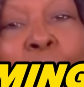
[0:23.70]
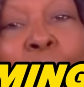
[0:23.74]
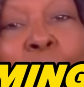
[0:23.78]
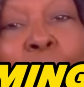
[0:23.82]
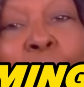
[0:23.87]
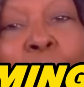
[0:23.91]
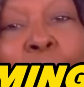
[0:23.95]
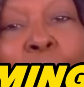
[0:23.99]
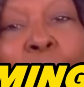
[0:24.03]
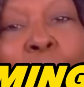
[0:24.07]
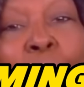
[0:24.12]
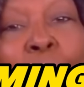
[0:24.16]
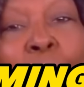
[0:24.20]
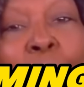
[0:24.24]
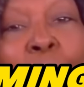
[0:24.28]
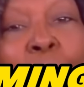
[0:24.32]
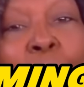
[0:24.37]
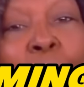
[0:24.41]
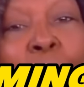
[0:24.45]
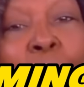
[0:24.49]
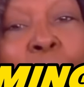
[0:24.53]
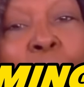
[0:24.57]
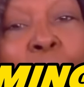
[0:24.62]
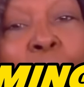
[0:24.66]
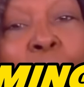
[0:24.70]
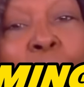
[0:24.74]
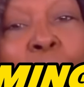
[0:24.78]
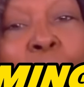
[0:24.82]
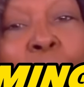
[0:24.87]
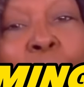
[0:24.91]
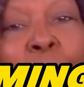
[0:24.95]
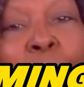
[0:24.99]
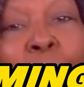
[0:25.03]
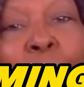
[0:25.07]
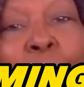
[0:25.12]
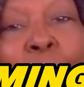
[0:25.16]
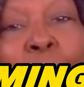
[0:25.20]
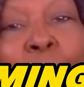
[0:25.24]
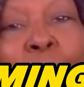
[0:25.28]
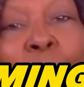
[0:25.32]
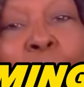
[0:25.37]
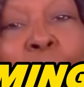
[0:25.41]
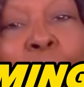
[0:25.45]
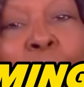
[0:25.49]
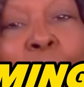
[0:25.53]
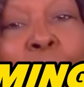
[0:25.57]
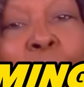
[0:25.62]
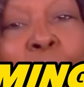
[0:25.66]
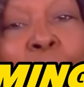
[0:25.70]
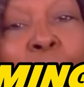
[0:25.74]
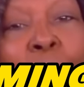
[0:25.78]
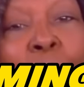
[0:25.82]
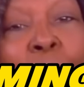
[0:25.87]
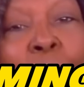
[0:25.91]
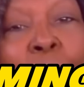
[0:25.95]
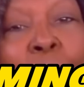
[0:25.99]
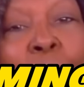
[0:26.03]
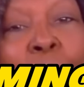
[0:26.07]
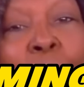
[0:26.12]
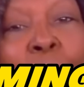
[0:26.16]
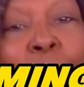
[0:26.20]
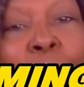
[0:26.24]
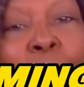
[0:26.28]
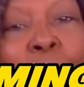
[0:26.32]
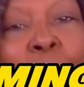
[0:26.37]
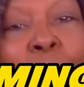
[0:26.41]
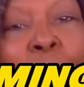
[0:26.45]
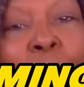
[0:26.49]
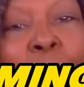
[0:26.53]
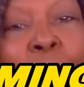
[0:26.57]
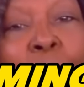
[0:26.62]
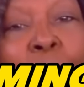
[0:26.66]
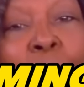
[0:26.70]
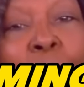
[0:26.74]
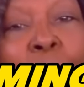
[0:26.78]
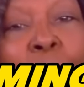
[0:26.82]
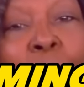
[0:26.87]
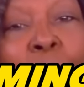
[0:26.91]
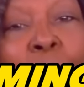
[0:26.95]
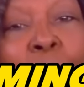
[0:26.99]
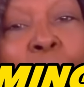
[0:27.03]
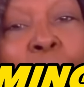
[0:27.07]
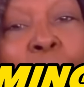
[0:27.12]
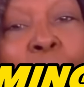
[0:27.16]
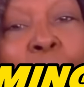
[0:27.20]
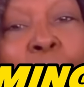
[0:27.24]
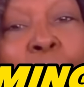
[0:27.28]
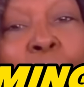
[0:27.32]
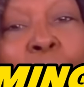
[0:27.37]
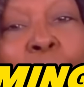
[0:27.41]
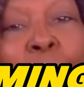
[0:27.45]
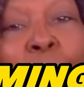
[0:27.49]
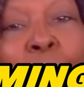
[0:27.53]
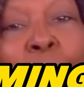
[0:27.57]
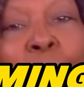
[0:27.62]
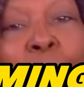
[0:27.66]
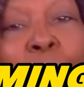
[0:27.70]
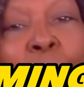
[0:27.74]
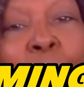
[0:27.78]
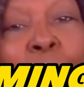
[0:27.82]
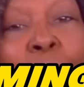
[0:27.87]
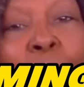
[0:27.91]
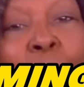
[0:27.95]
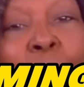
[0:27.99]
(not speaking)